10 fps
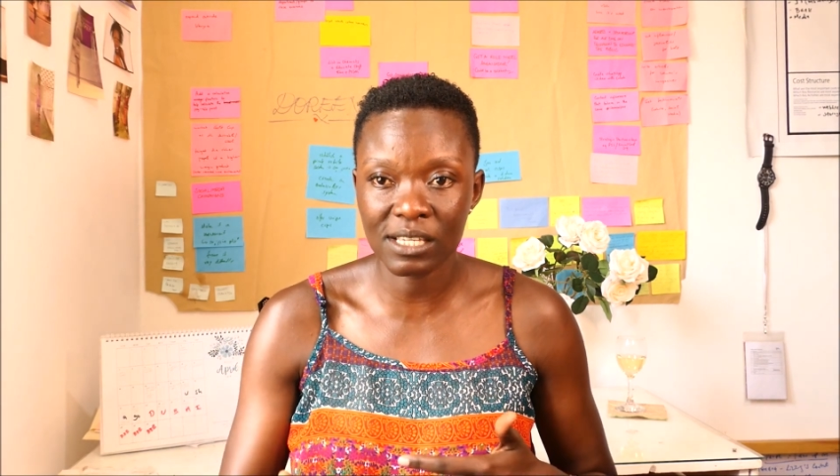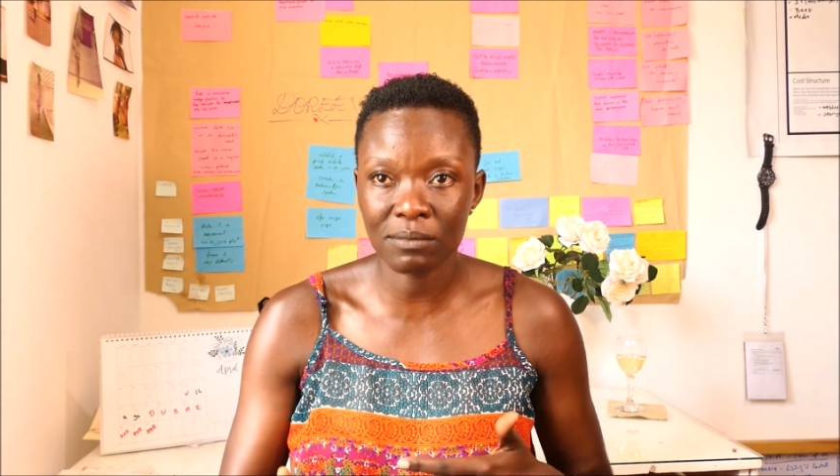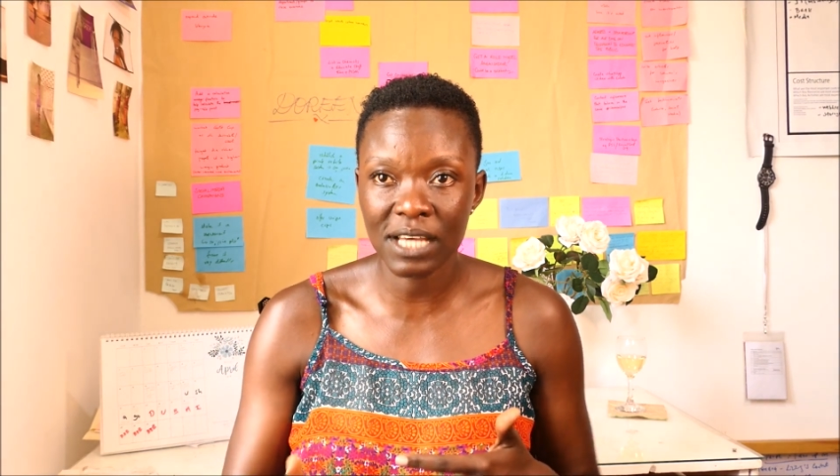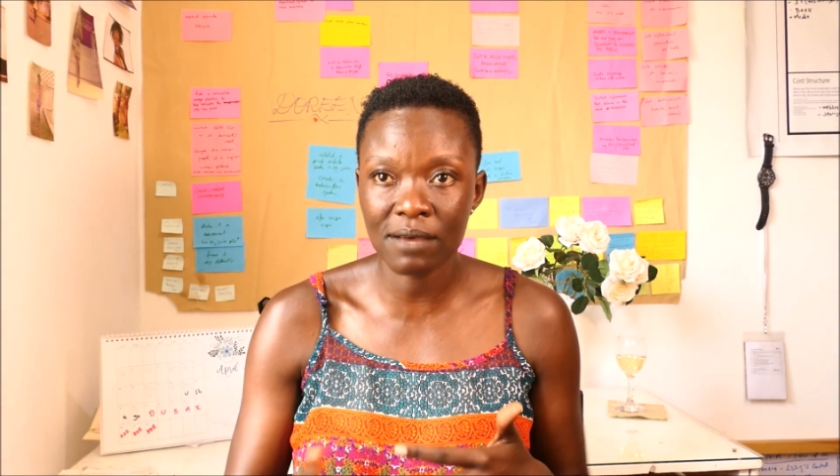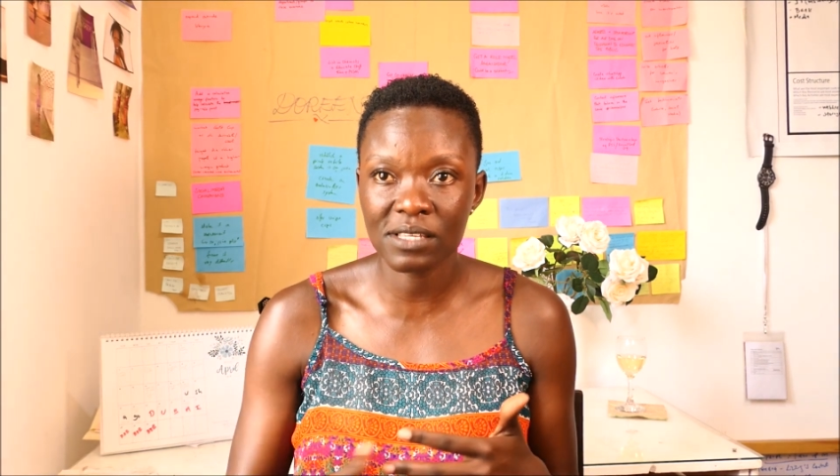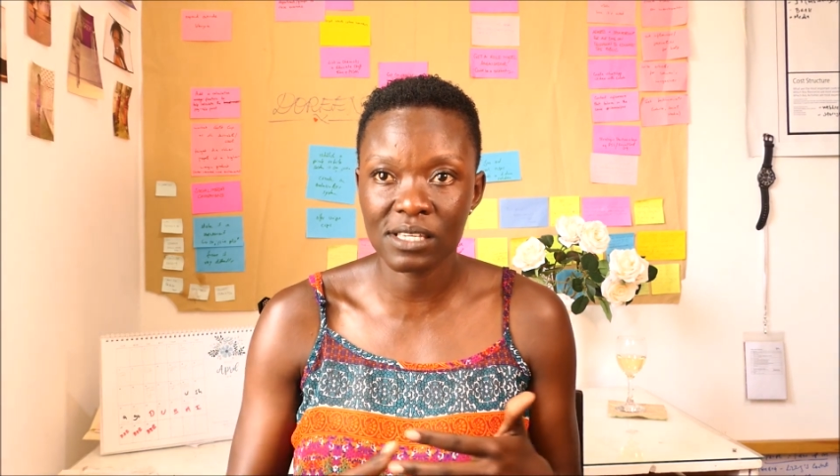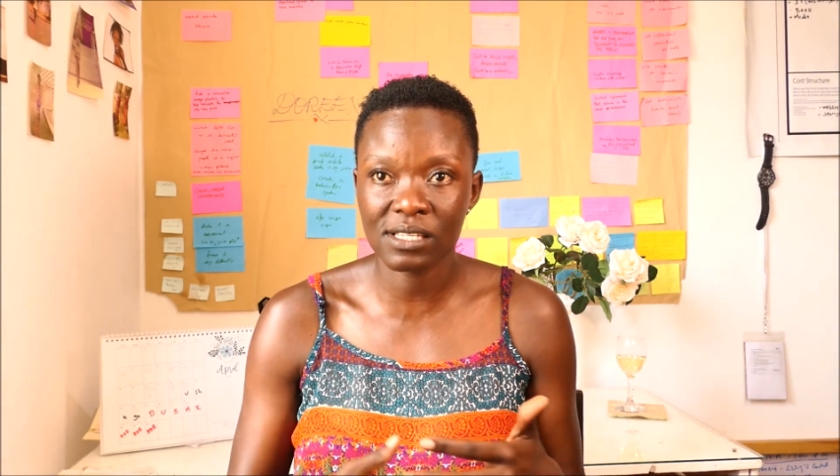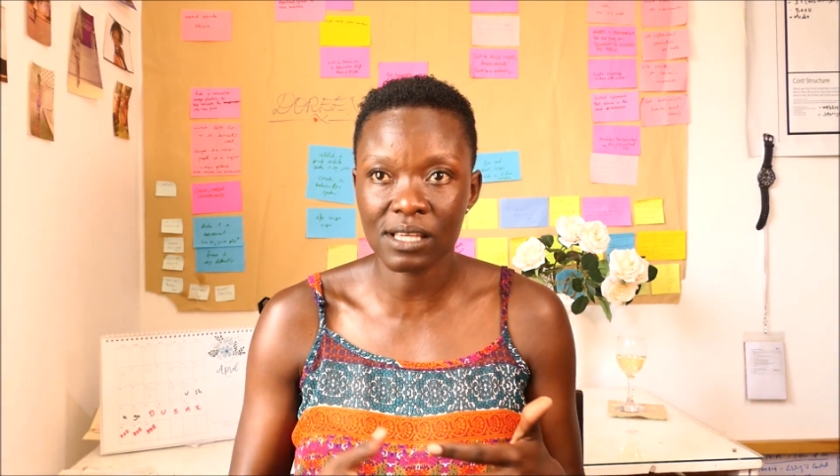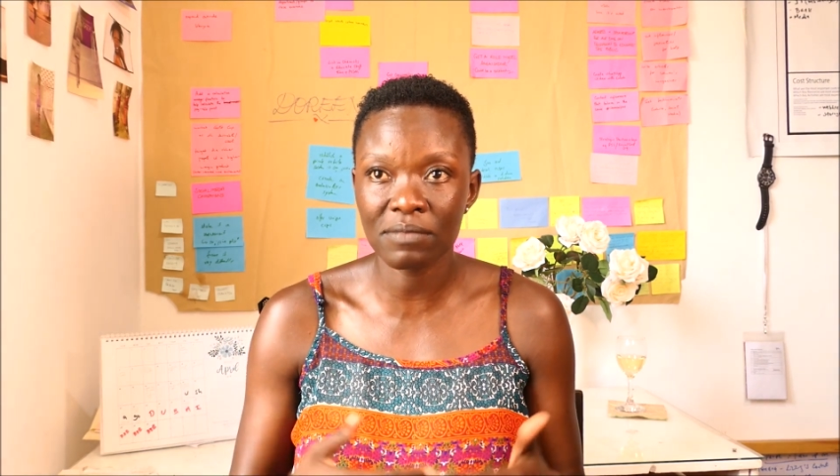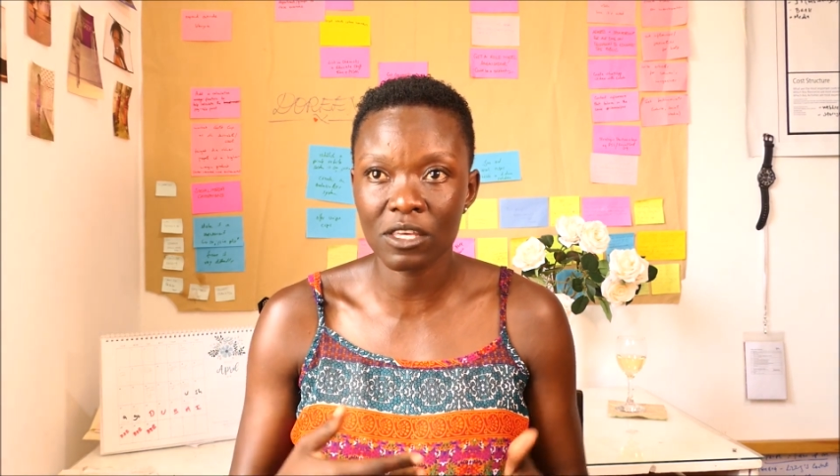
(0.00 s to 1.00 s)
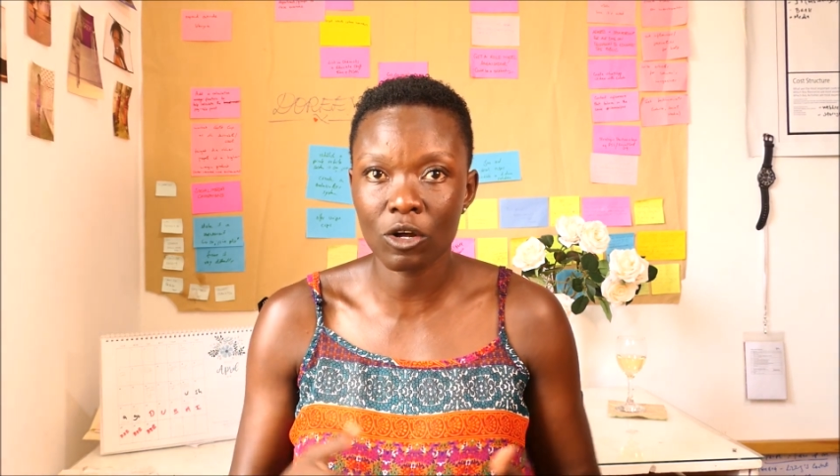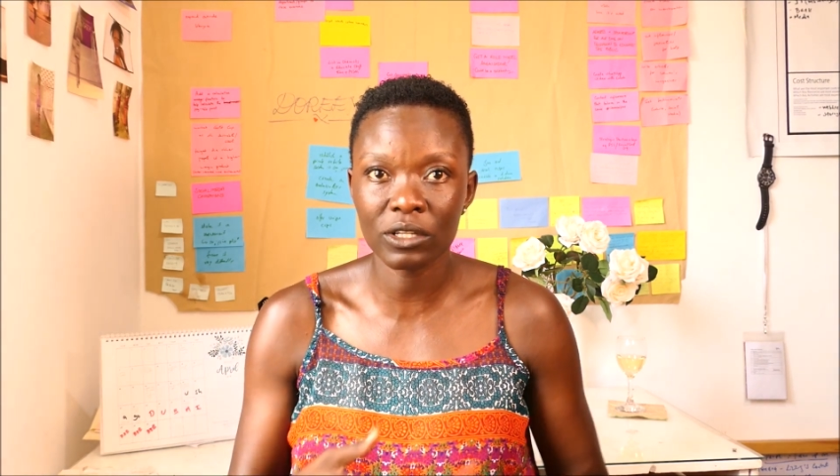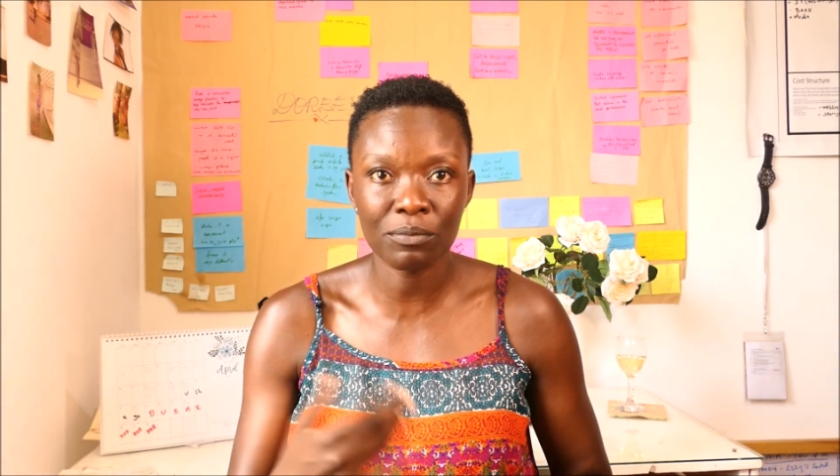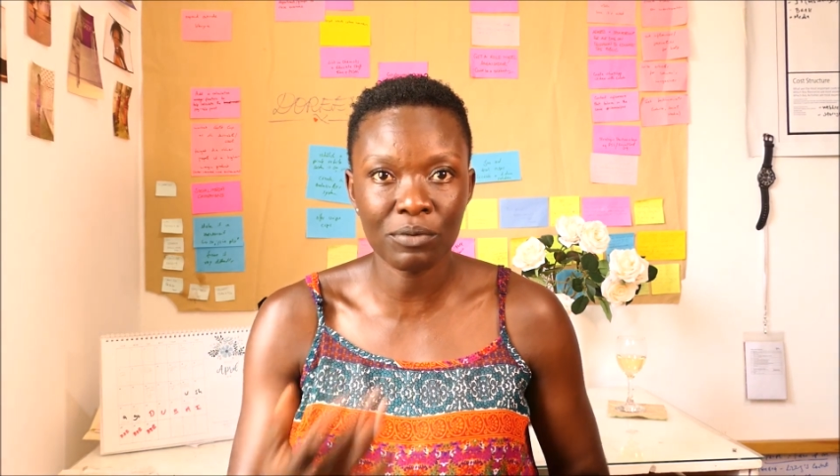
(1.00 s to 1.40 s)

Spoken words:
sometimes there's something called a